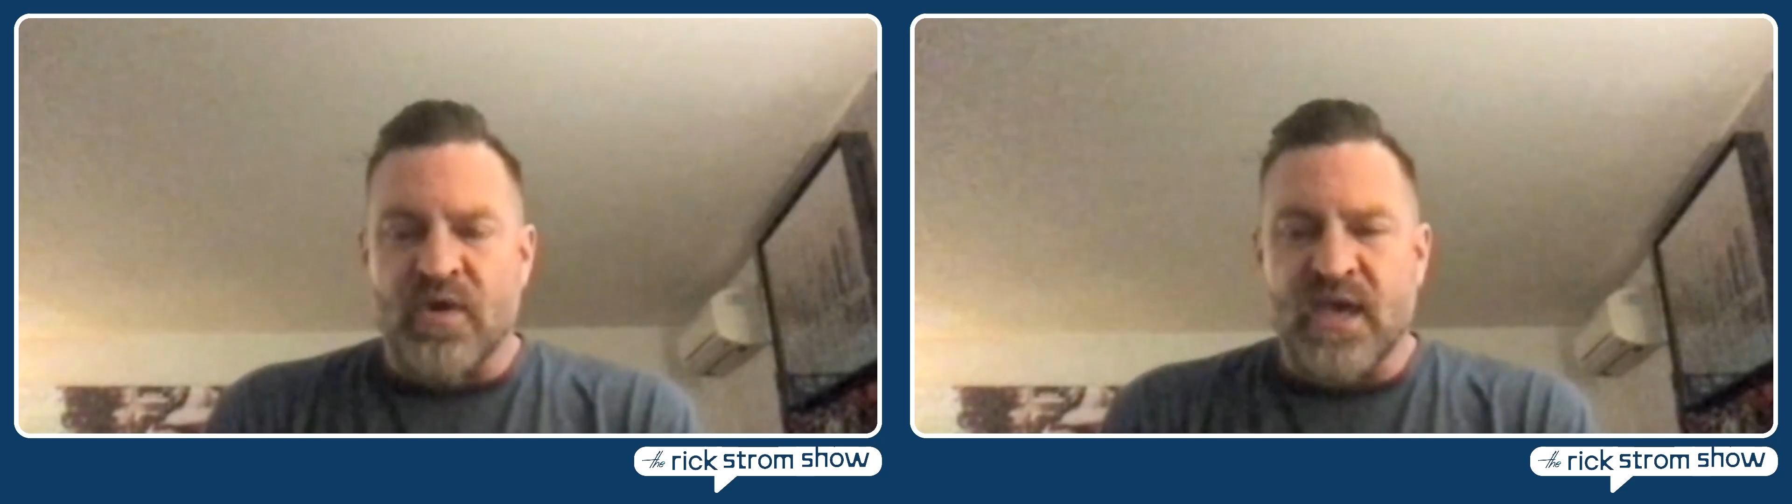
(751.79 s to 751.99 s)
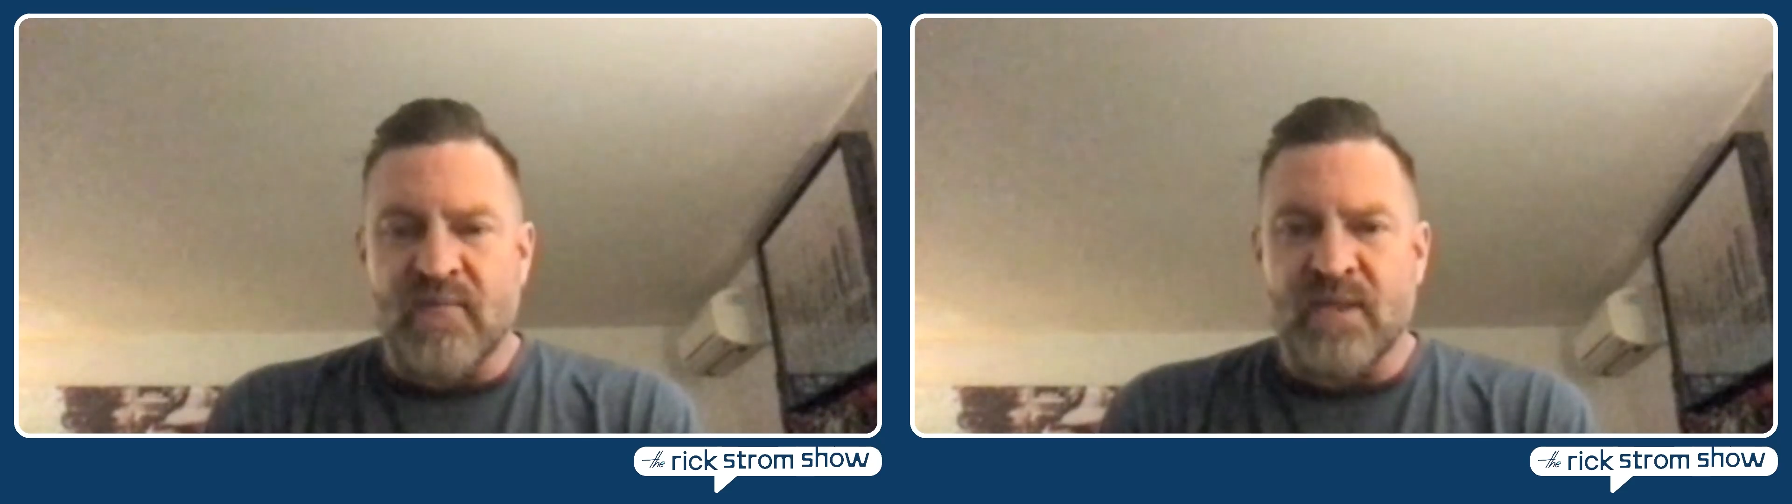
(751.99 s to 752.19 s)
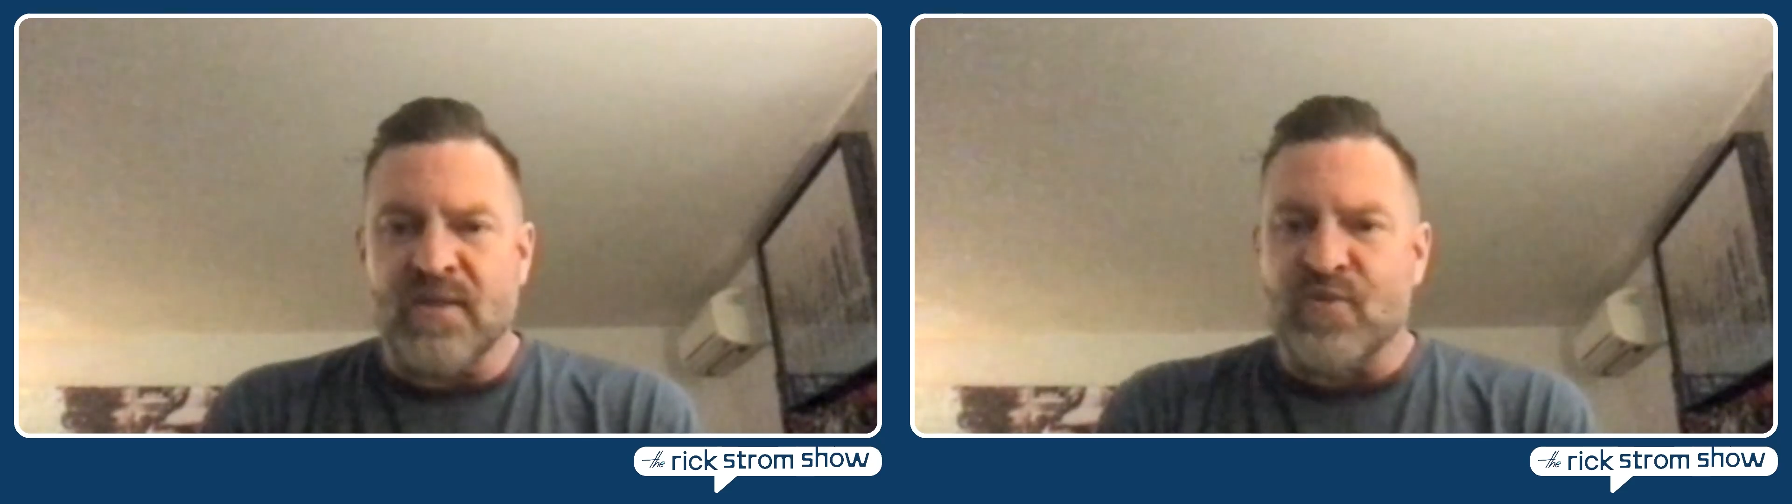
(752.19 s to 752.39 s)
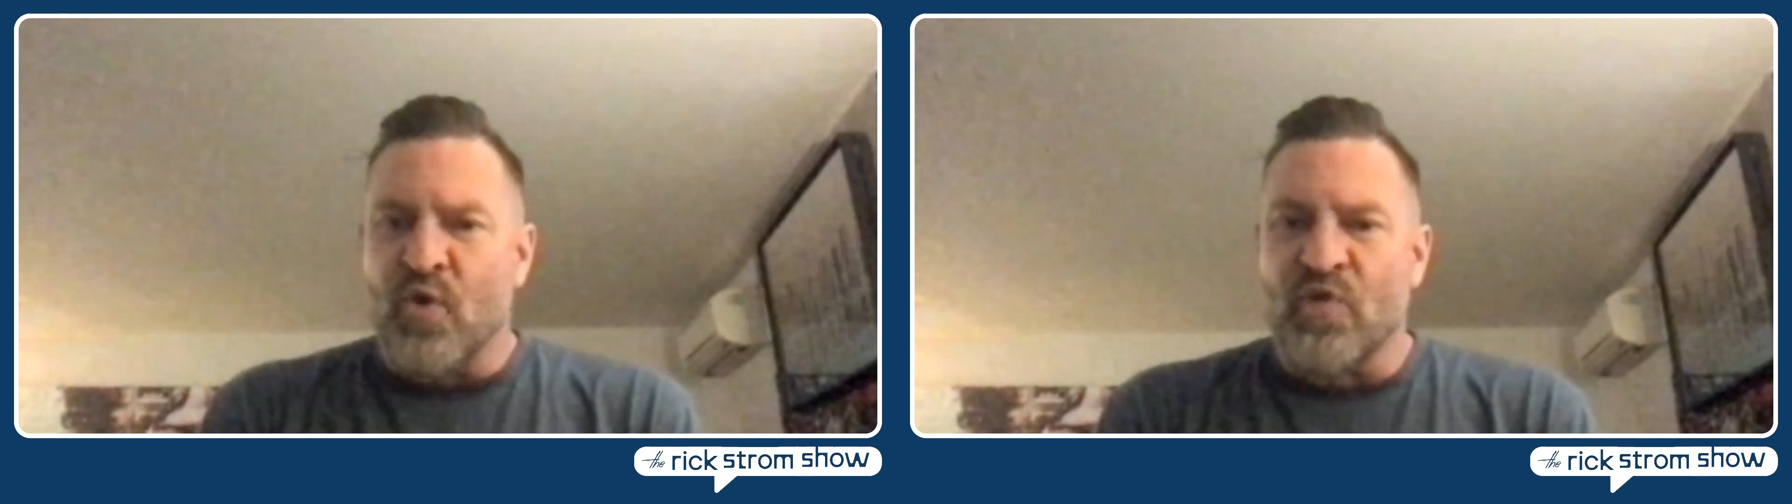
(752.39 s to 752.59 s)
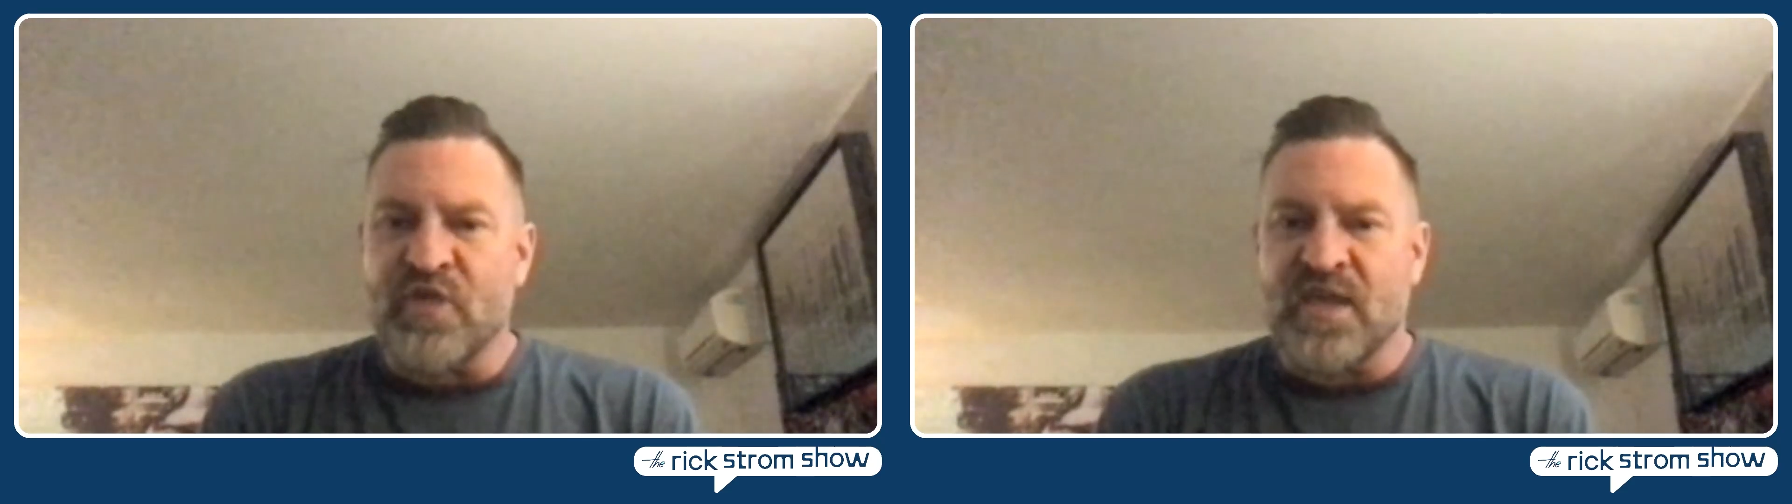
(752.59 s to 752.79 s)
came in and the
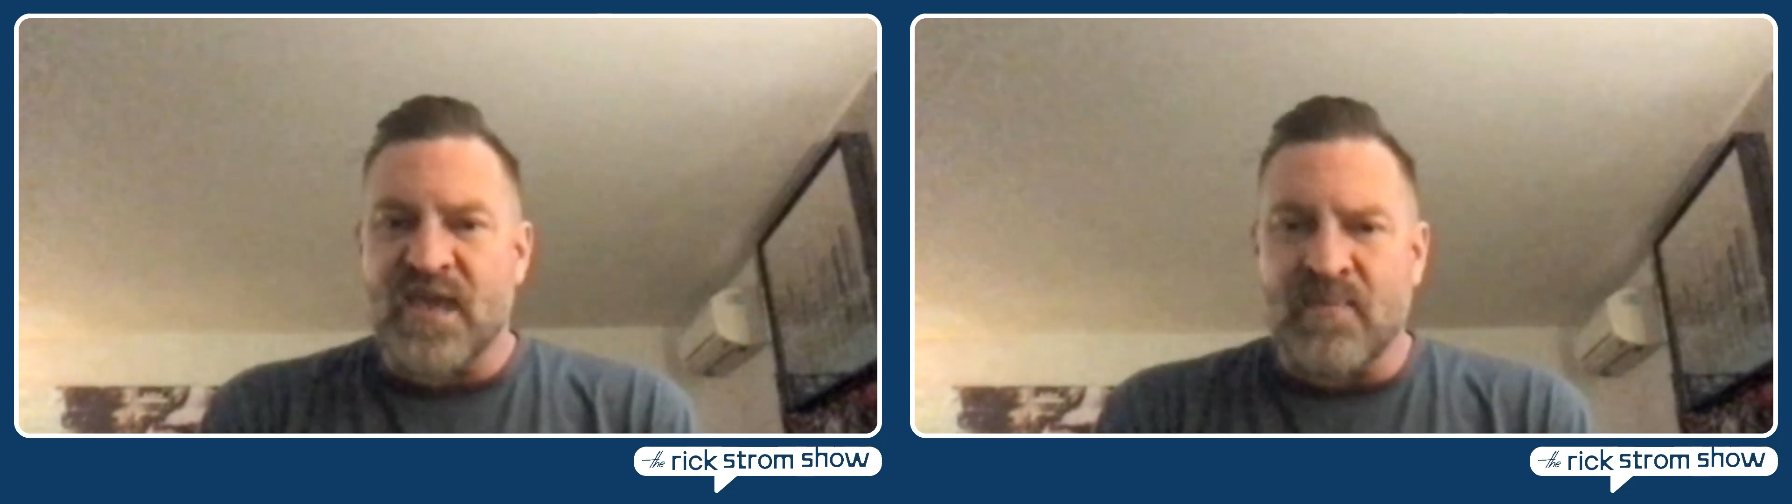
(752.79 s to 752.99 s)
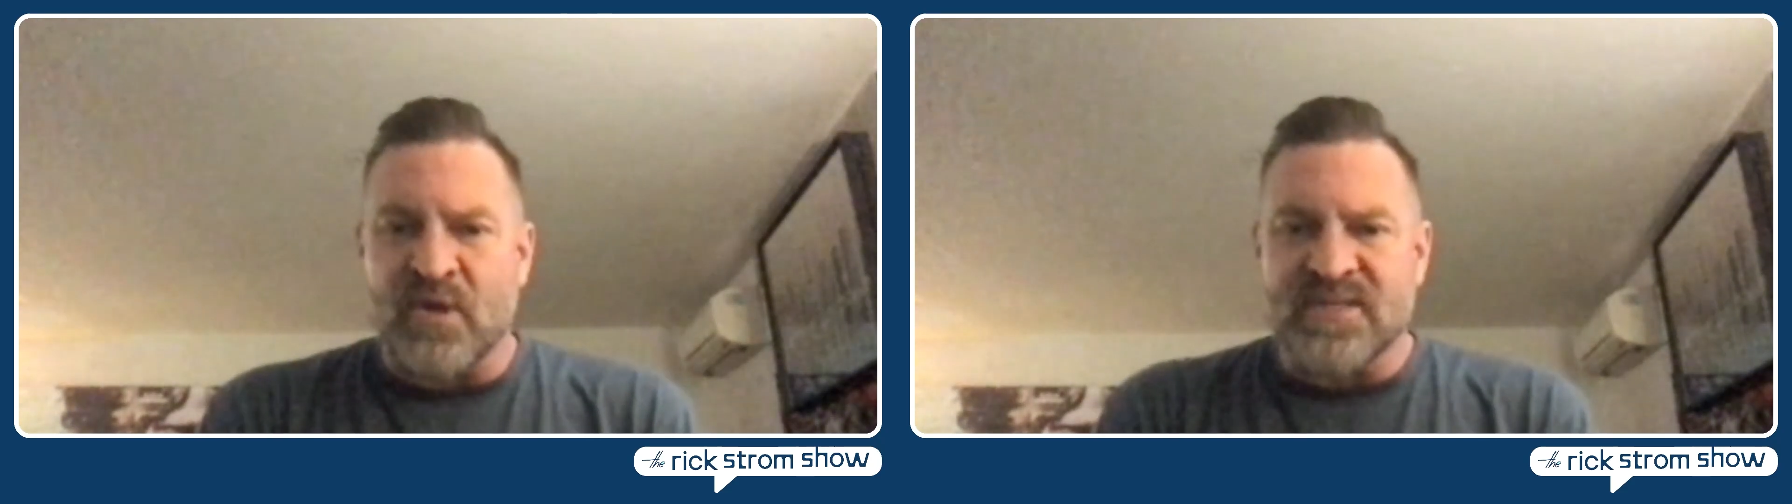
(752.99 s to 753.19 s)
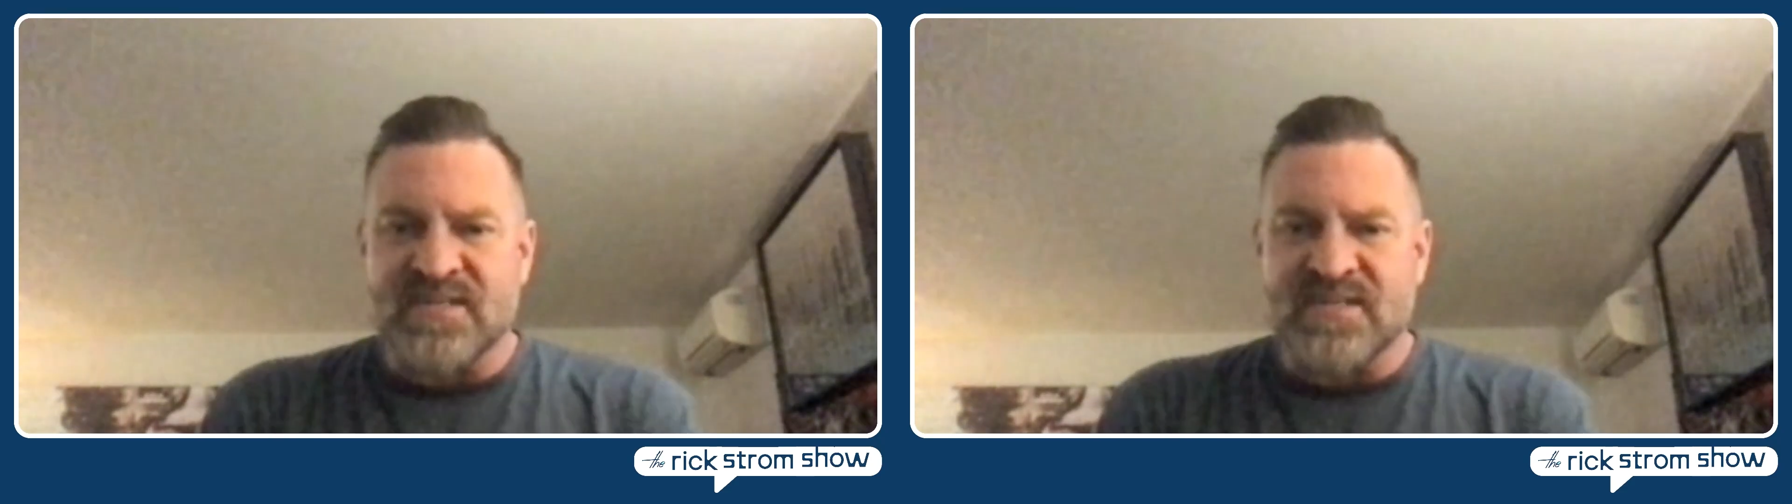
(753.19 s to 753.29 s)
whole thing came on